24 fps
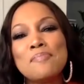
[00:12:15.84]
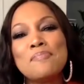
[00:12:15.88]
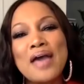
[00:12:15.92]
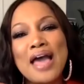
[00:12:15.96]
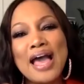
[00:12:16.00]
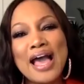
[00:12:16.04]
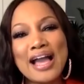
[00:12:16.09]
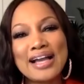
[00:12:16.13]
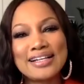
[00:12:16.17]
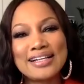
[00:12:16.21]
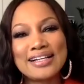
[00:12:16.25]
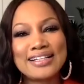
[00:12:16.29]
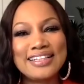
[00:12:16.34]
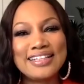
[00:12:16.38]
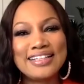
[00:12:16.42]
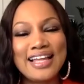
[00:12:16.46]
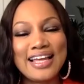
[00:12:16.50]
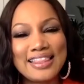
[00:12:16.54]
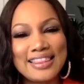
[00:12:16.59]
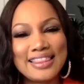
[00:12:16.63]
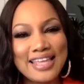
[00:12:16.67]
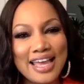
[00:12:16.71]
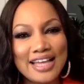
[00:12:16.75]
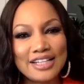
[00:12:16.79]
back
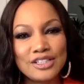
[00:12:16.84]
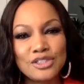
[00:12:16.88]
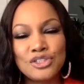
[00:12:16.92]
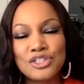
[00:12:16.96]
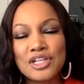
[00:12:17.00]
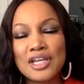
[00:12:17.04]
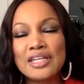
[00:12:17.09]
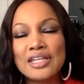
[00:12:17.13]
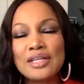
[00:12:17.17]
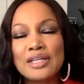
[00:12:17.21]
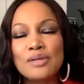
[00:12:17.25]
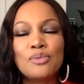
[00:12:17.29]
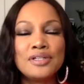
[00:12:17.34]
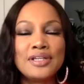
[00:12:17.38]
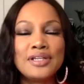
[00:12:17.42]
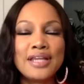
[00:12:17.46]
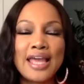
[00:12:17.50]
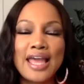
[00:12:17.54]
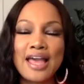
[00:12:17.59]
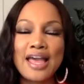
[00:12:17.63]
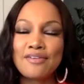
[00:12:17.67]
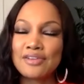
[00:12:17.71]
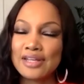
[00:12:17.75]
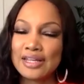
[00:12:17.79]
like that. Jada wouldn't
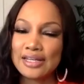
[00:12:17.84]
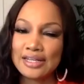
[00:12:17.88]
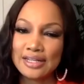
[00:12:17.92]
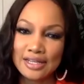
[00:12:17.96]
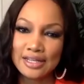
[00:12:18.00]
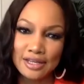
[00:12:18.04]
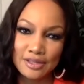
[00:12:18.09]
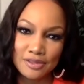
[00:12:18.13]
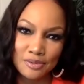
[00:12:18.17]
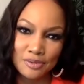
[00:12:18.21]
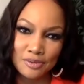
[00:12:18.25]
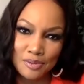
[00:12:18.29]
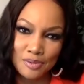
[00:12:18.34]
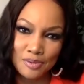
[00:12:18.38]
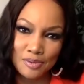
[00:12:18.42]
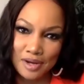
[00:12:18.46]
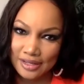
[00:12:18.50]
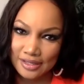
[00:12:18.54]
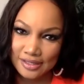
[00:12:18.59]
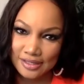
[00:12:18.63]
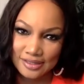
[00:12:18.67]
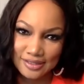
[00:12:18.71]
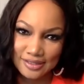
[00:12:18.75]
have it any other way.